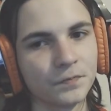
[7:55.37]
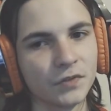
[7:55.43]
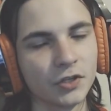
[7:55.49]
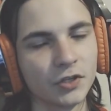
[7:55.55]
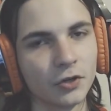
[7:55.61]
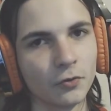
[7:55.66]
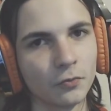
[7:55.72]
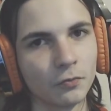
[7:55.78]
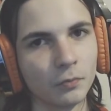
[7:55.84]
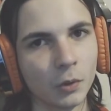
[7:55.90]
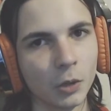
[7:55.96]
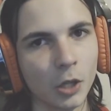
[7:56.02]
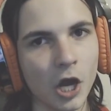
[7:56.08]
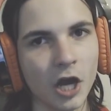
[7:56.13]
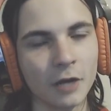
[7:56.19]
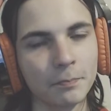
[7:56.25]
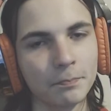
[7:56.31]
you know,
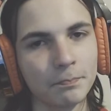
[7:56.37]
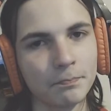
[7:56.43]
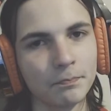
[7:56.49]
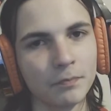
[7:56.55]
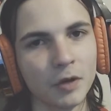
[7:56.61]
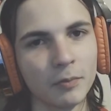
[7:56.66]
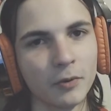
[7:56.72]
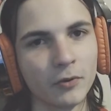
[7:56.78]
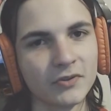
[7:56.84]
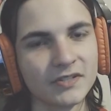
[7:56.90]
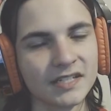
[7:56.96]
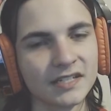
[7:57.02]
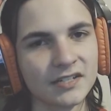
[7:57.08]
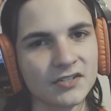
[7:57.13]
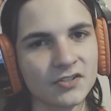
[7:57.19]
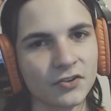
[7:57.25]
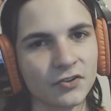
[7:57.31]
lock opponents
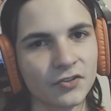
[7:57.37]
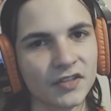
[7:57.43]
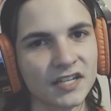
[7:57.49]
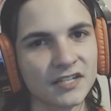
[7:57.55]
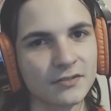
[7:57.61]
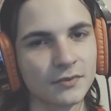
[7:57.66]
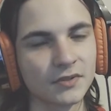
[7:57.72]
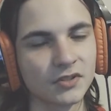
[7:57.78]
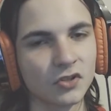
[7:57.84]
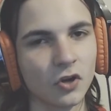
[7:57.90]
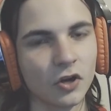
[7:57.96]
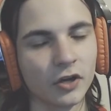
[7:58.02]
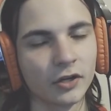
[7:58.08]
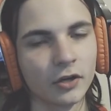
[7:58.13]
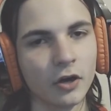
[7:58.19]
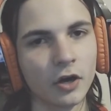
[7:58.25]
into certain things with Taunt and